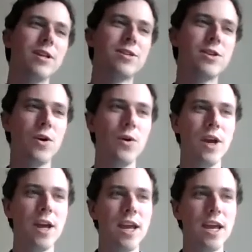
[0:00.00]
So
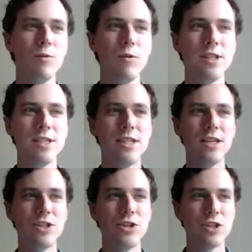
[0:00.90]
it was
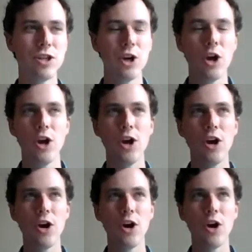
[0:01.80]
this just
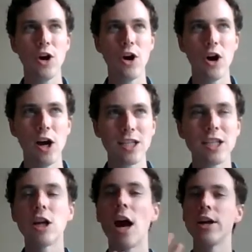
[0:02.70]

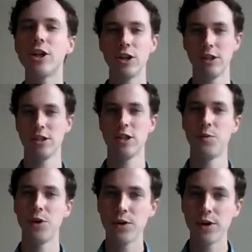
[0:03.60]
astonishing
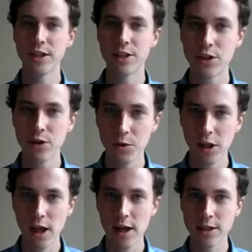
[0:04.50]
experience to
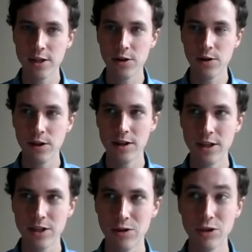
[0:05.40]
realize, that
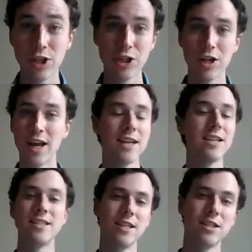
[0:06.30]
this tradition had
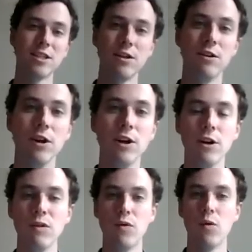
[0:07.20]
existed
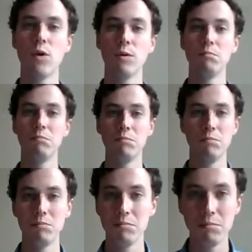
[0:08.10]
for
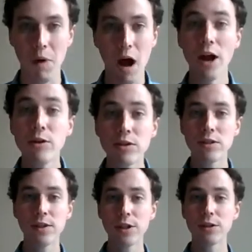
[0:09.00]
hundreds
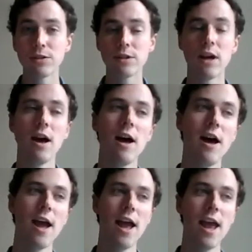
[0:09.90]
of years,
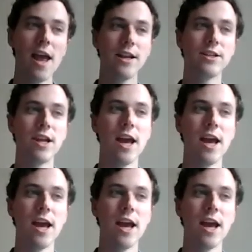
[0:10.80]
and